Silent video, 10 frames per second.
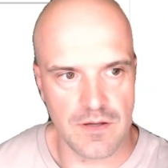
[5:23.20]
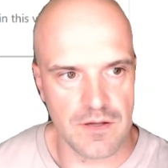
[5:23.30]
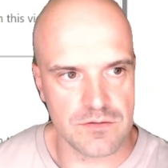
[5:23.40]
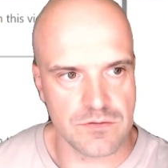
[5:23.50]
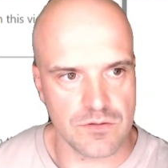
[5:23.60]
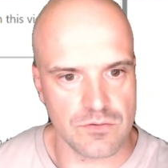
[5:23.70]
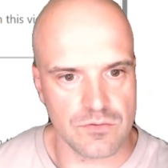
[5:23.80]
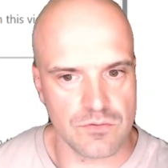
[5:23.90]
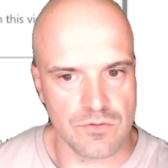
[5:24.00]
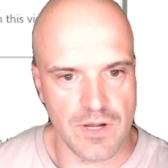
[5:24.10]

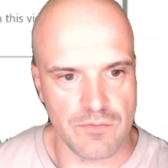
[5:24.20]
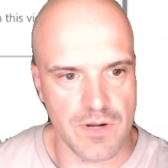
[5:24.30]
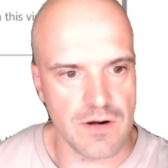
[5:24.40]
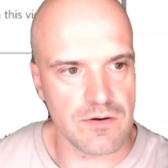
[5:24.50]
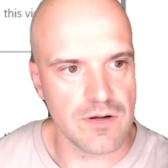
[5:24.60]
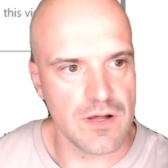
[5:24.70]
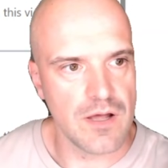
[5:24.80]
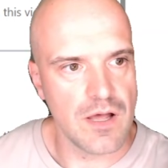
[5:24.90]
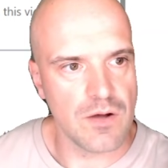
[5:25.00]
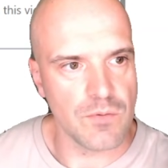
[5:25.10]
So here we are.
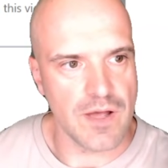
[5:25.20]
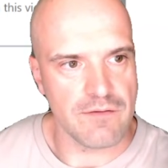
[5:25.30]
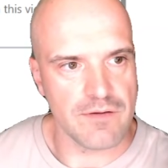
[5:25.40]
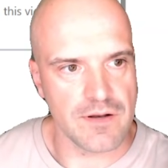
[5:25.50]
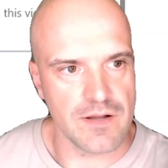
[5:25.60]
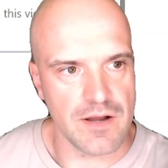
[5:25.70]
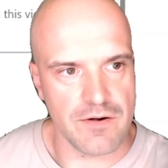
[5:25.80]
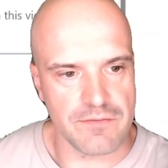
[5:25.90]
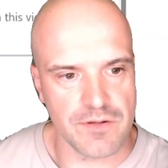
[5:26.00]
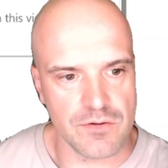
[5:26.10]
We have an
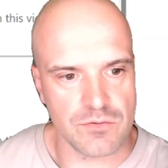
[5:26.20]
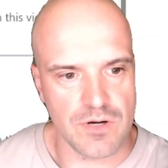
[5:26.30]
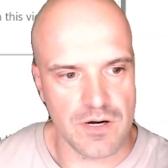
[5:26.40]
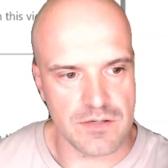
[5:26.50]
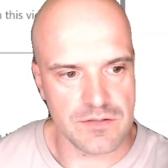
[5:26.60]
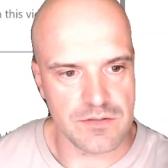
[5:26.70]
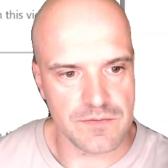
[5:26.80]
RFQ card.